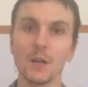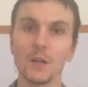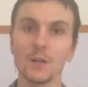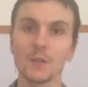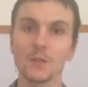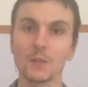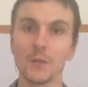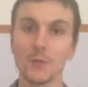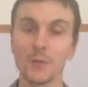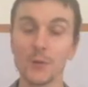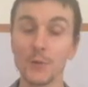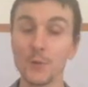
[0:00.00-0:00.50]

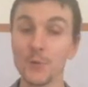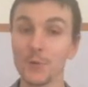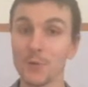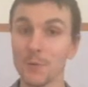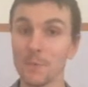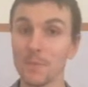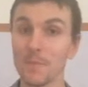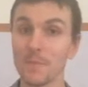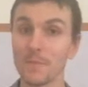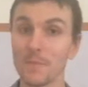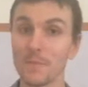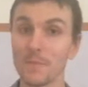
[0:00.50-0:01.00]
So Luc
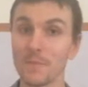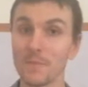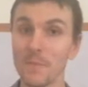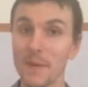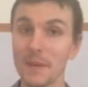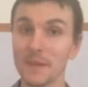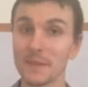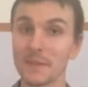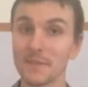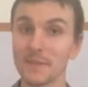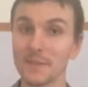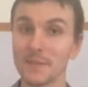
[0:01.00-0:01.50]

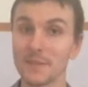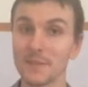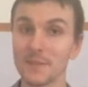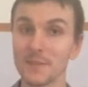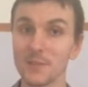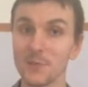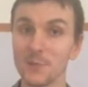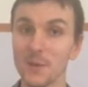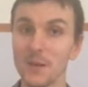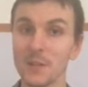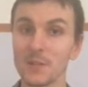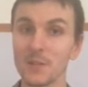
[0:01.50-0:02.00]
makes the
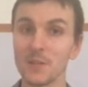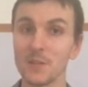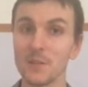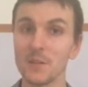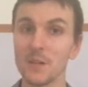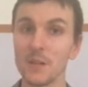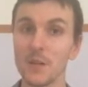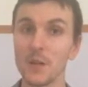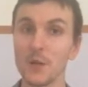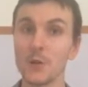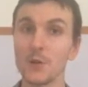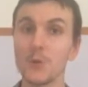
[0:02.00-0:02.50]

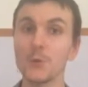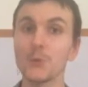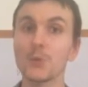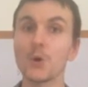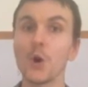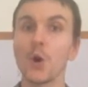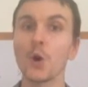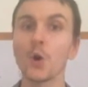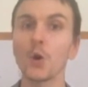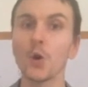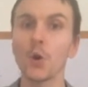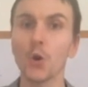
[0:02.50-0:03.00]
situation, Luc
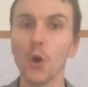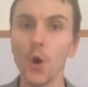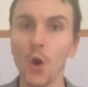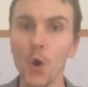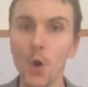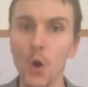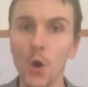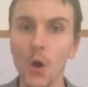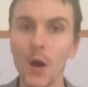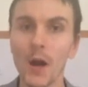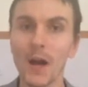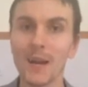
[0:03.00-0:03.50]

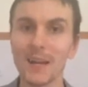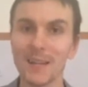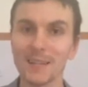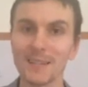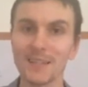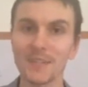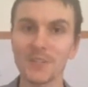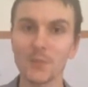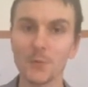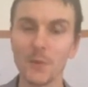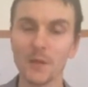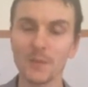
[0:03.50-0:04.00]
rend la
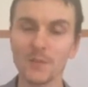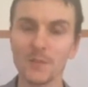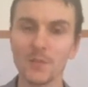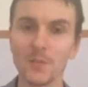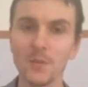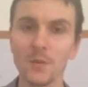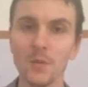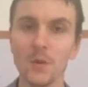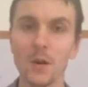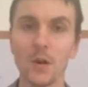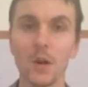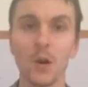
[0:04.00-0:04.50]

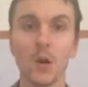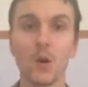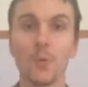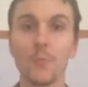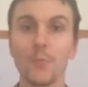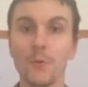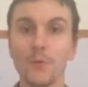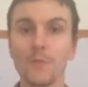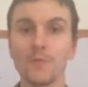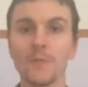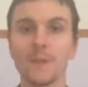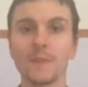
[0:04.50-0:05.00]
situation
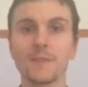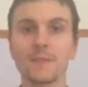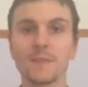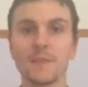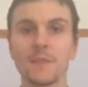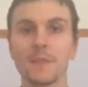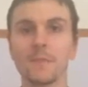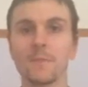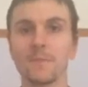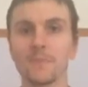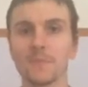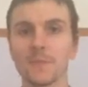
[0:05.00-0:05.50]
plus
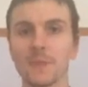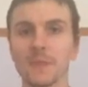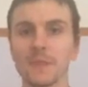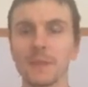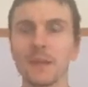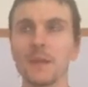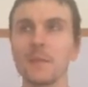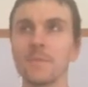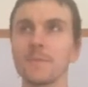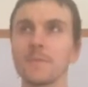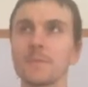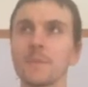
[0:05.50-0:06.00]
facile.
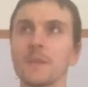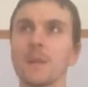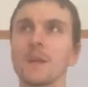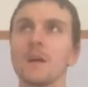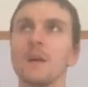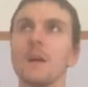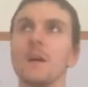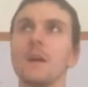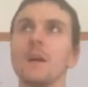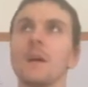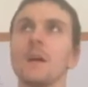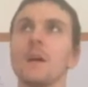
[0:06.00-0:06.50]
Okay?
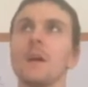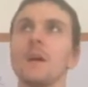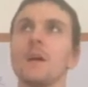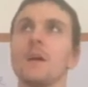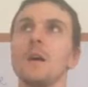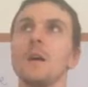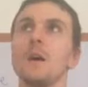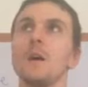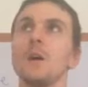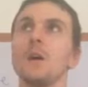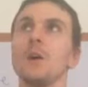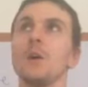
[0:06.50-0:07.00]

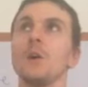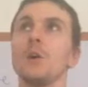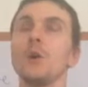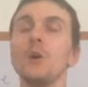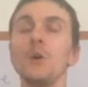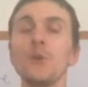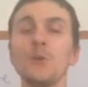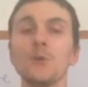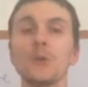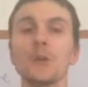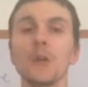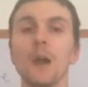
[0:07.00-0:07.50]

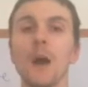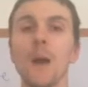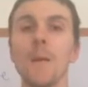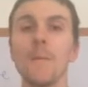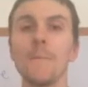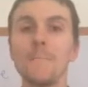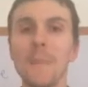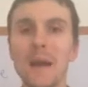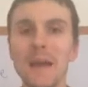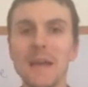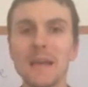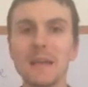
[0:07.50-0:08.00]
Luc
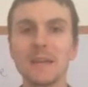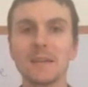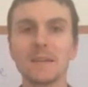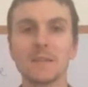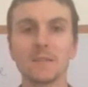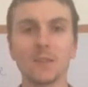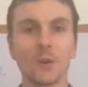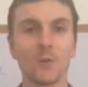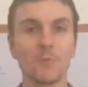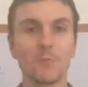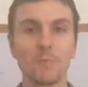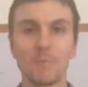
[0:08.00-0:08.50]
made,
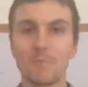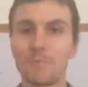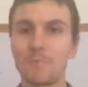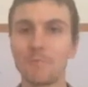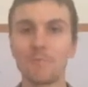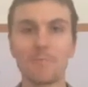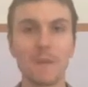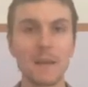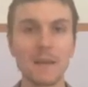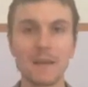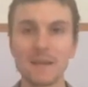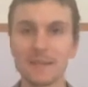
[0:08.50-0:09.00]
so
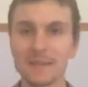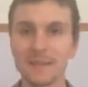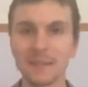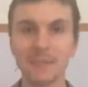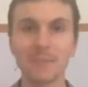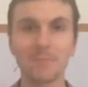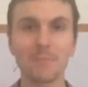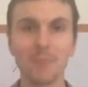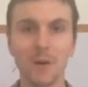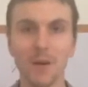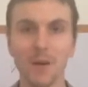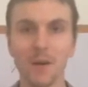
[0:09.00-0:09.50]

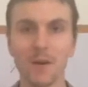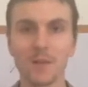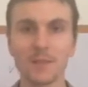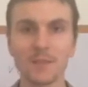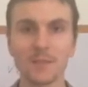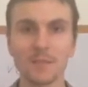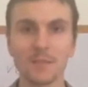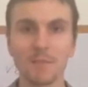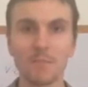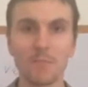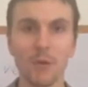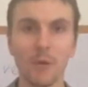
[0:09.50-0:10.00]
basic
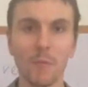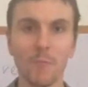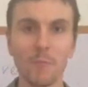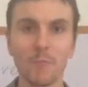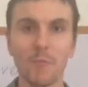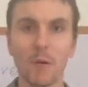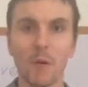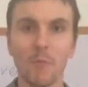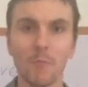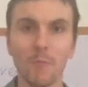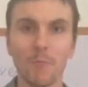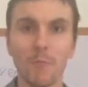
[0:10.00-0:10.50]
past, bum
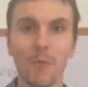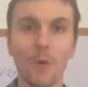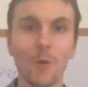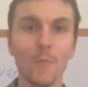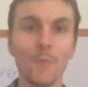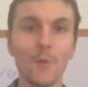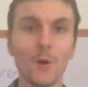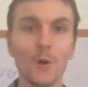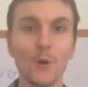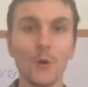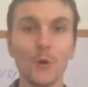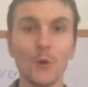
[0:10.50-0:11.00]
bum
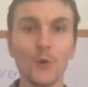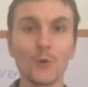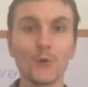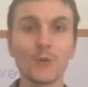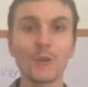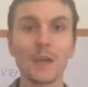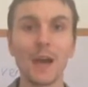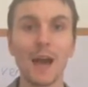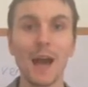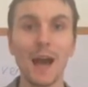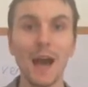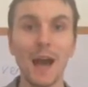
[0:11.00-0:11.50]
bum,
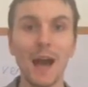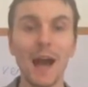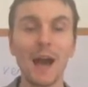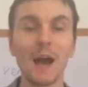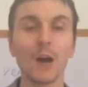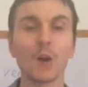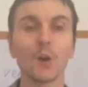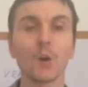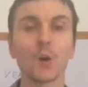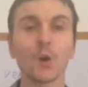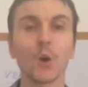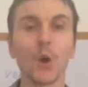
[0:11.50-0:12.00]
Luc
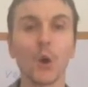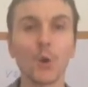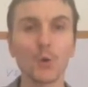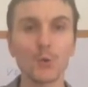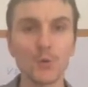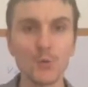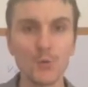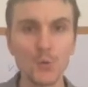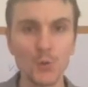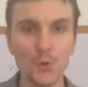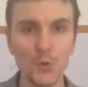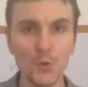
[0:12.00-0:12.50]
a
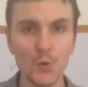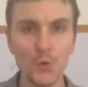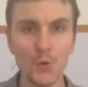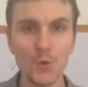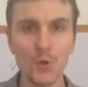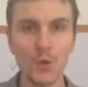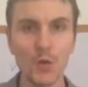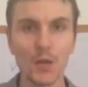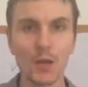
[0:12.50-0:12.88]
rendu